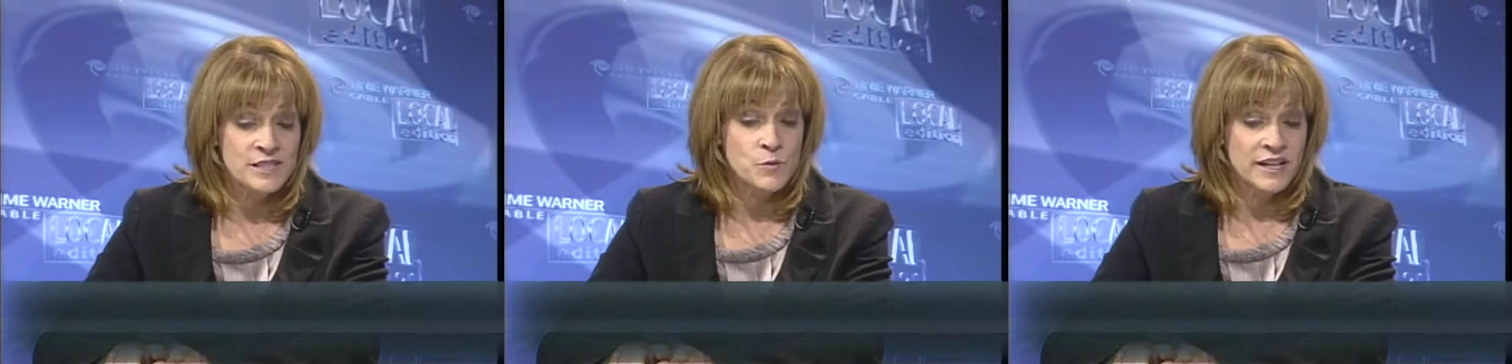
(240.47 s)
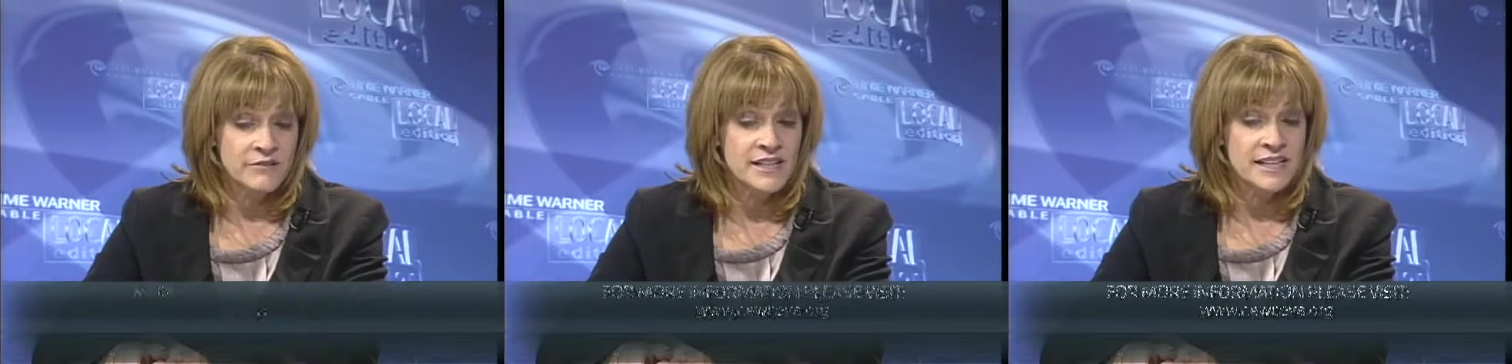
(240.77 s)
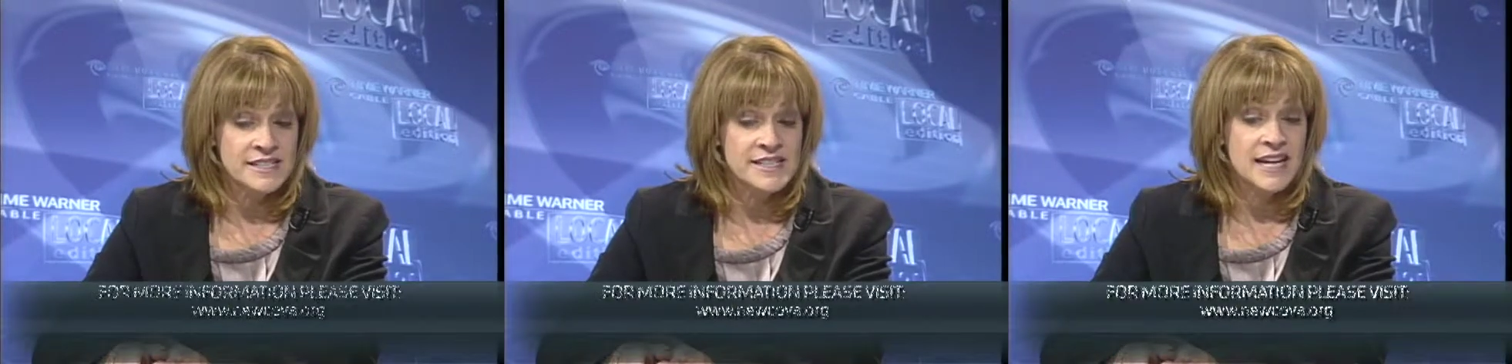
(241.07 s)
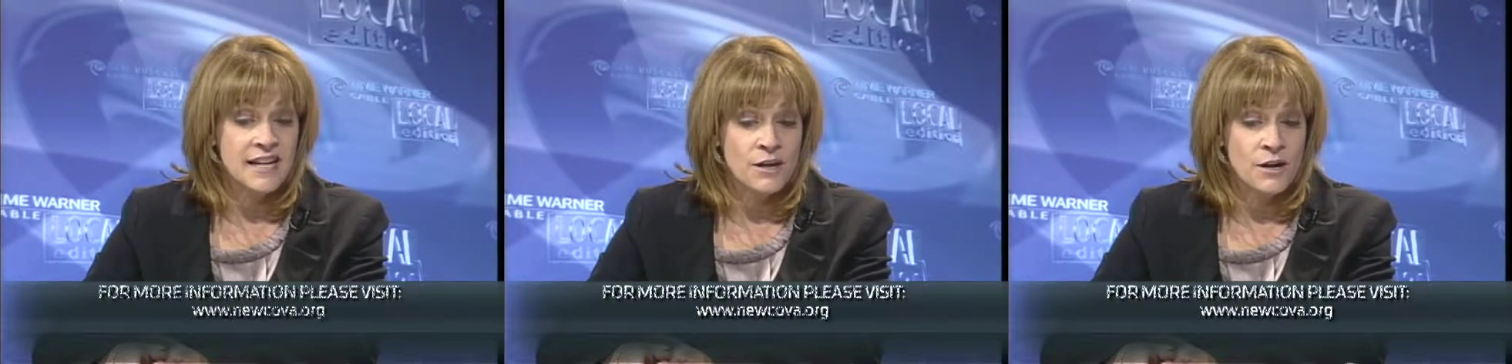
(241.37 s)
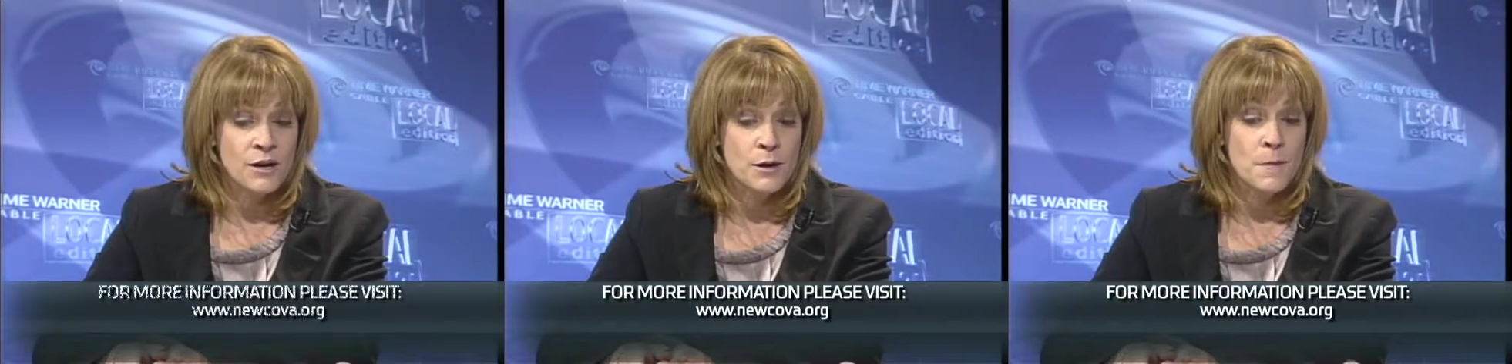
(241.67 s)
is we have kids that
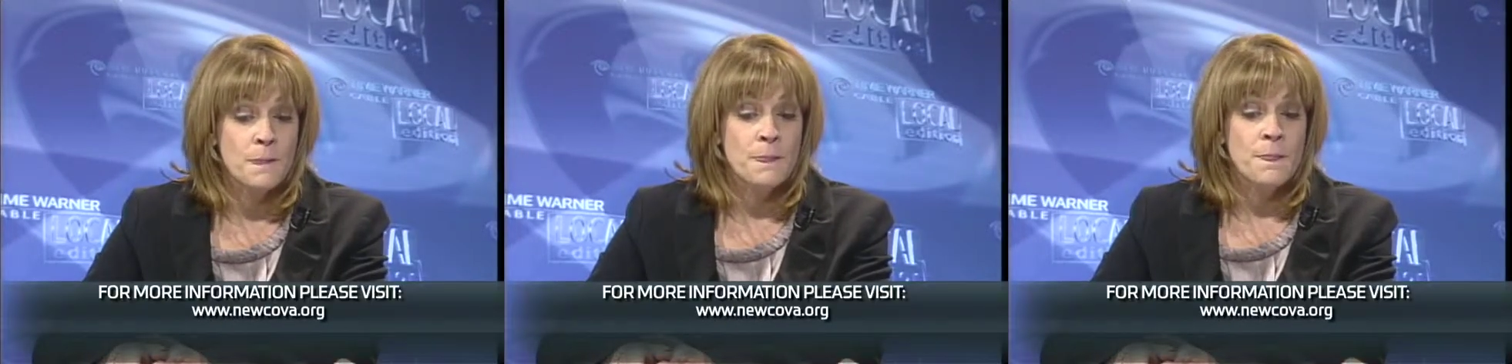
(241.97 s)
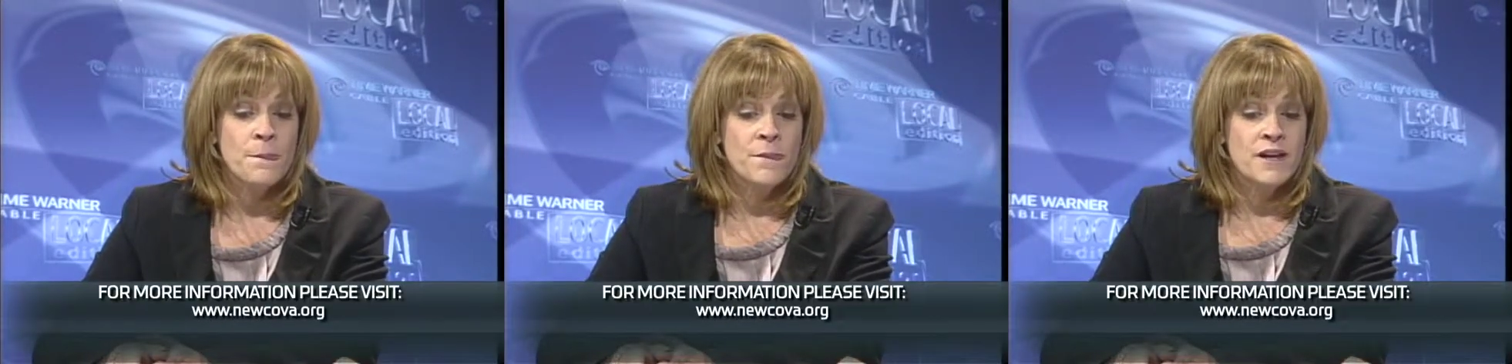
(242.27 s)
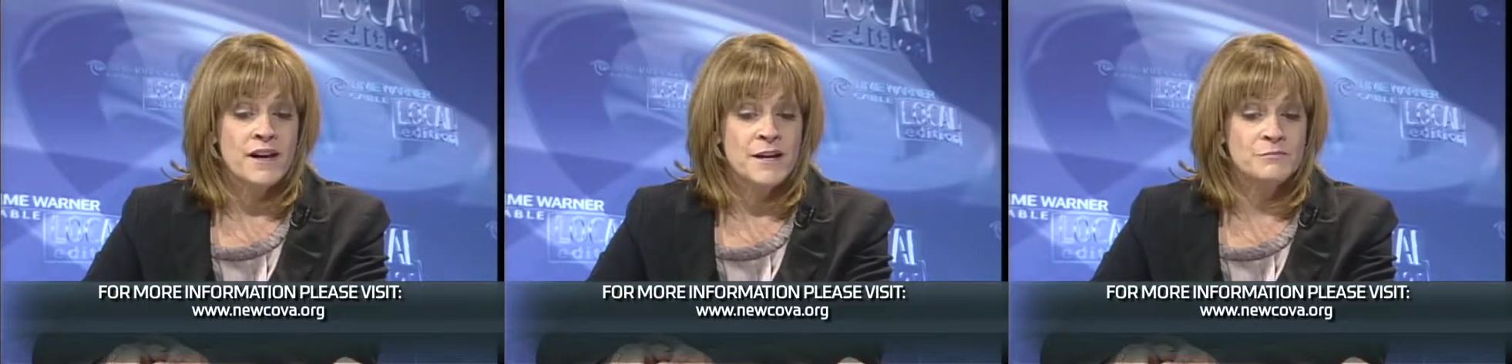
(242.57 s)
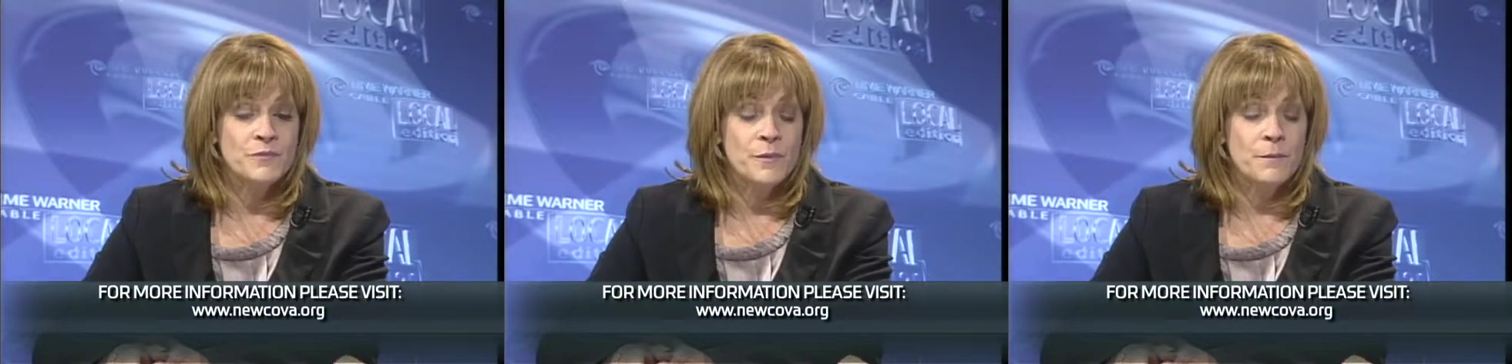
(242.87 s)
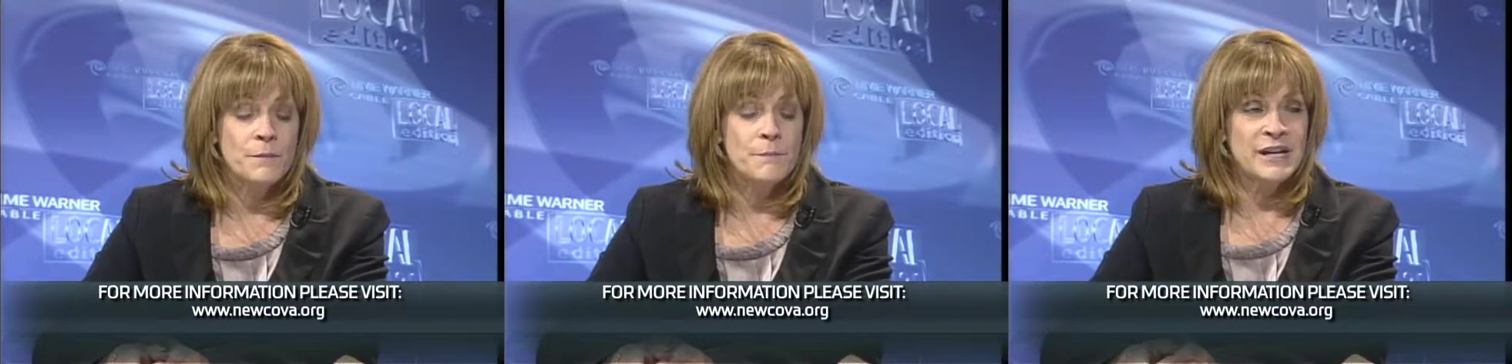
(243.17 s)
are um,
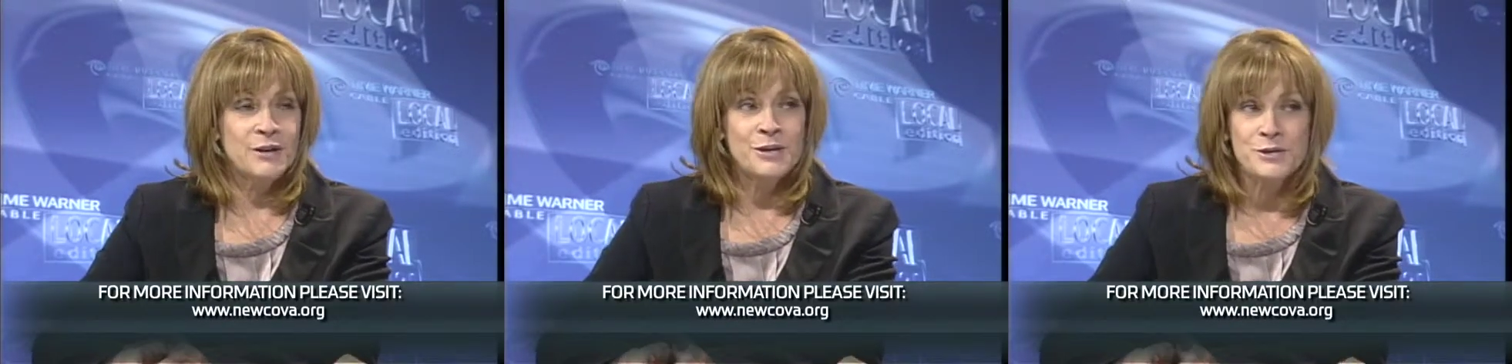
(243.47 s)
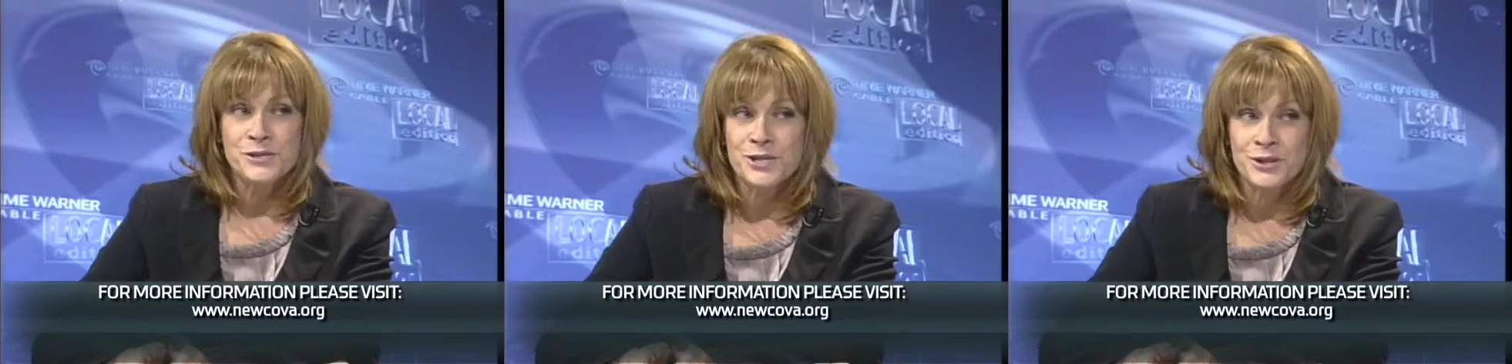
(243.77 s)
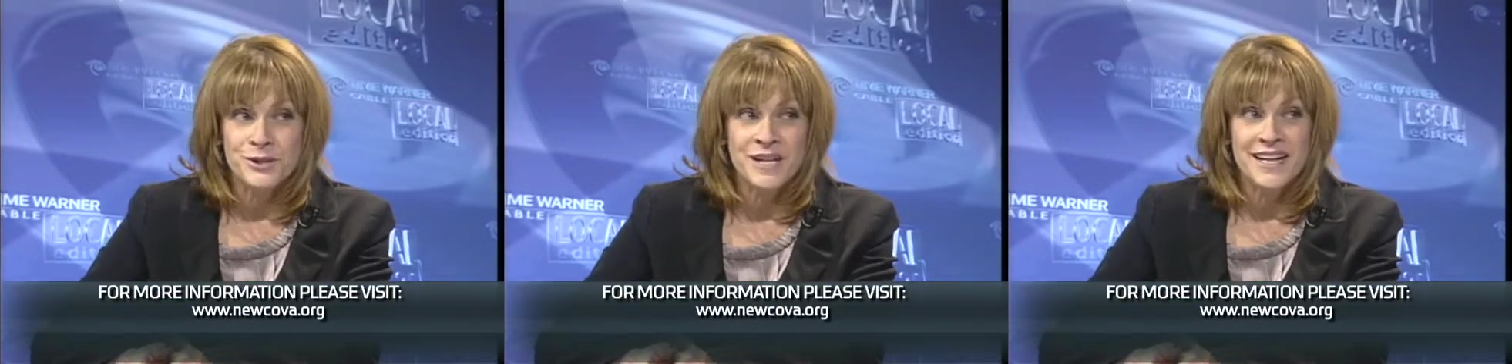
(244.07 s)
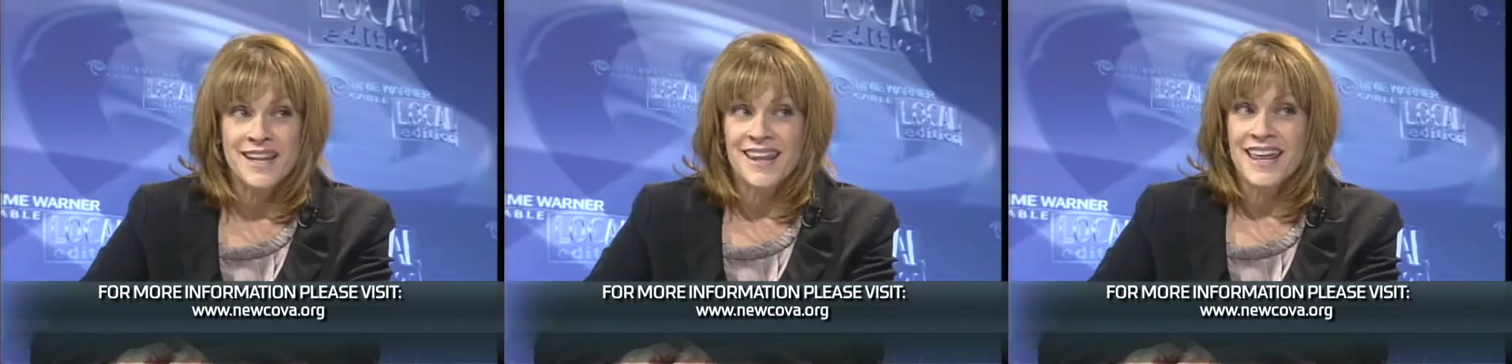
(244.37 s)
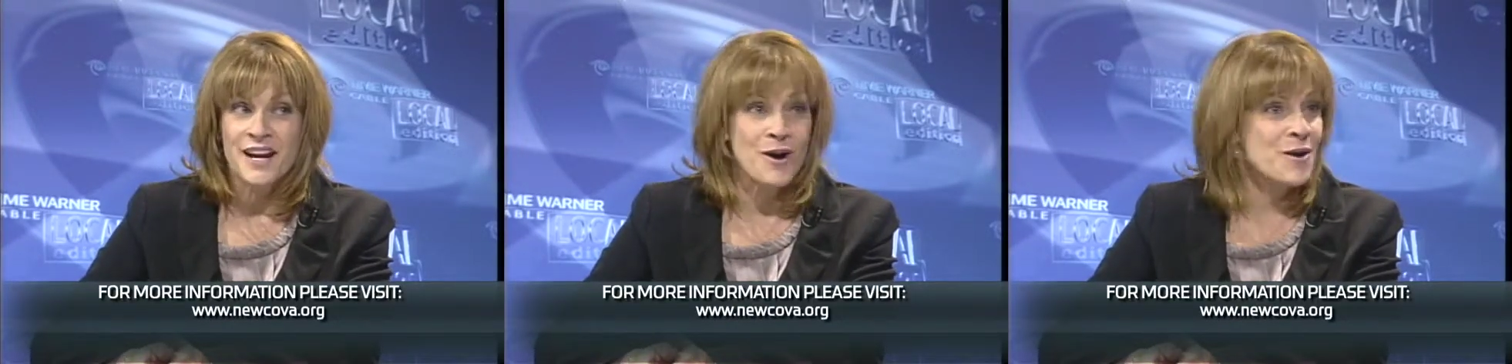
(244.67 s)
barriers to learning
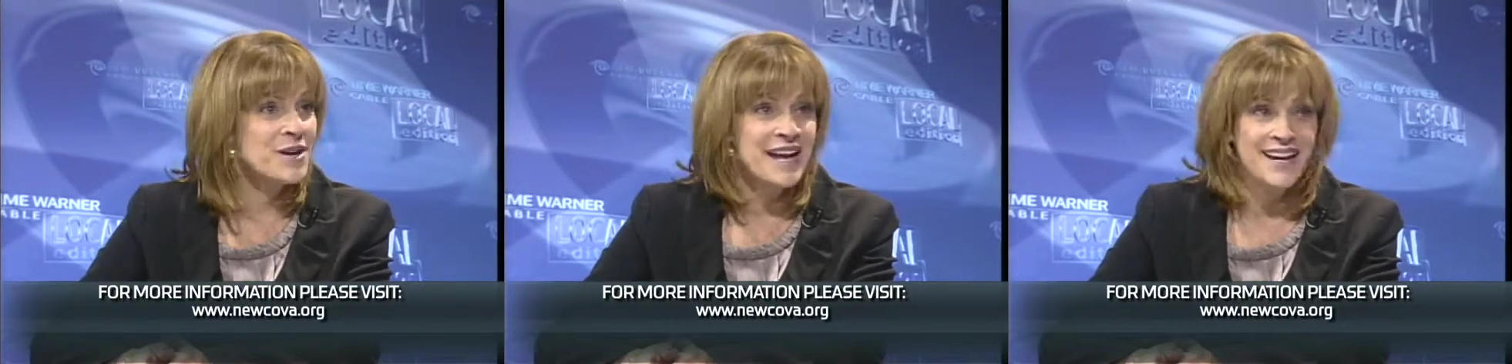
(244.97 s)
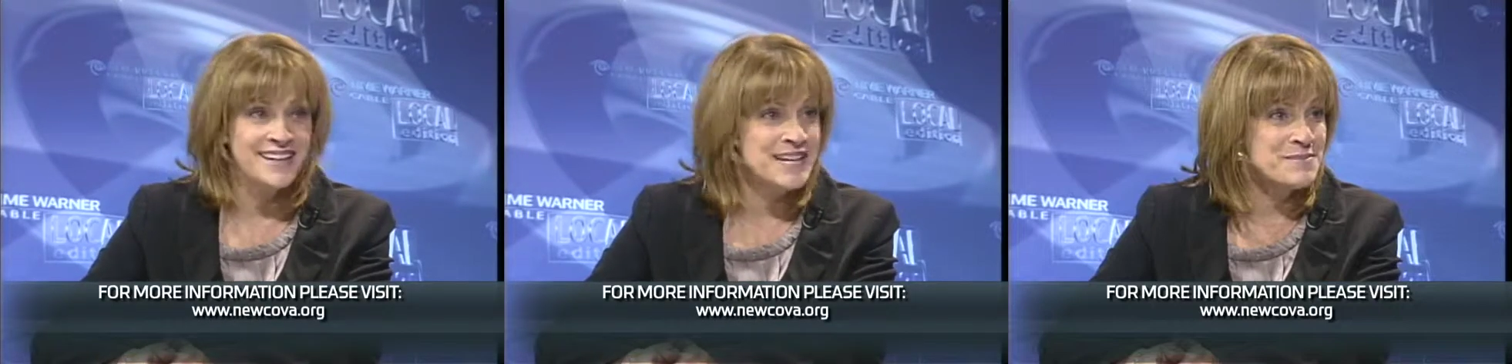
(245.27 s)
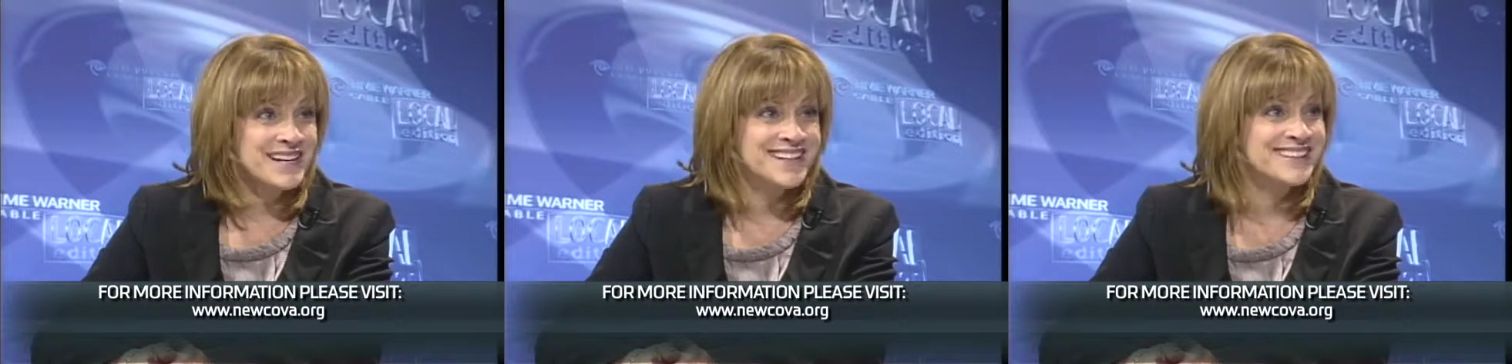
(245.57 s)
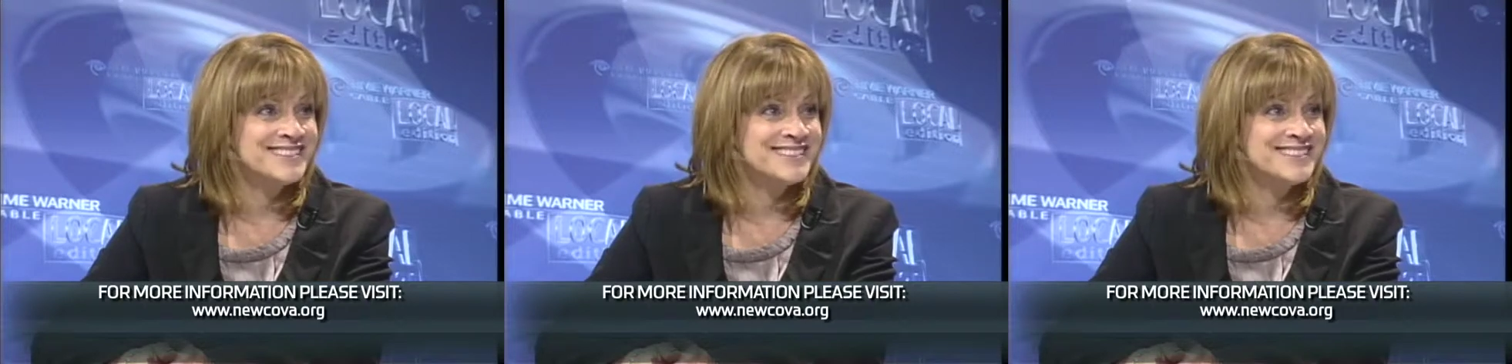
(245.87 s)
that aren't academic